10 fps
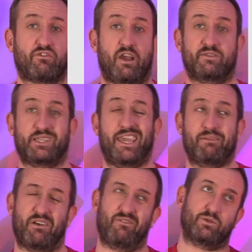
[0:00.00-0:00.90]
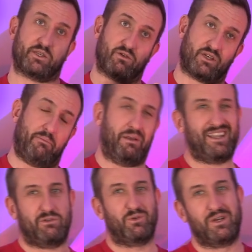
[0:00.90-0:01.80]
graphs here, but I've also got a couple of
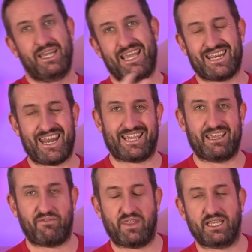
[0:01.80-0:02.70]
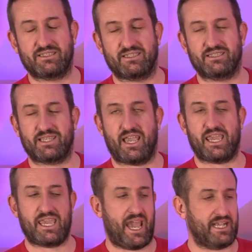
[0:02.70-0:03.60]
little negative things to
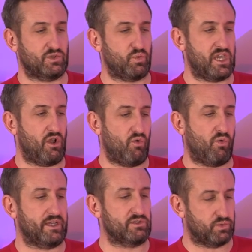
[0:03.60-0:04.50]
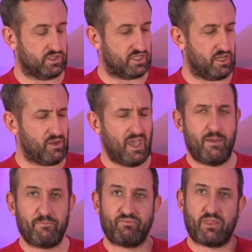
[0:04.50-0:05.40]
say, as we always would do.
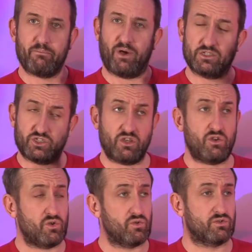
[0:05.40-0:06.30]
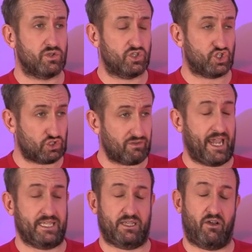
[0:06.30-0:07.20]
But I do
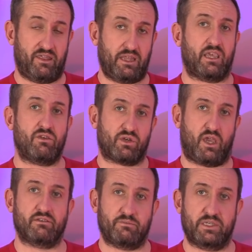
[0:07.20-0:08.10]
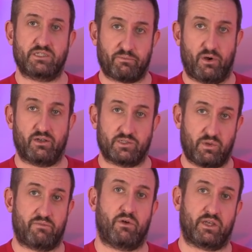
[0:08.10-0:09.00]
stress, I think you're going to be surprised
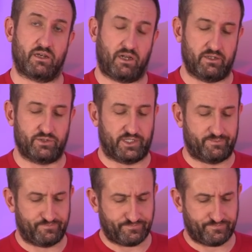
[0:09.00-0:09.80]
with my conclusion.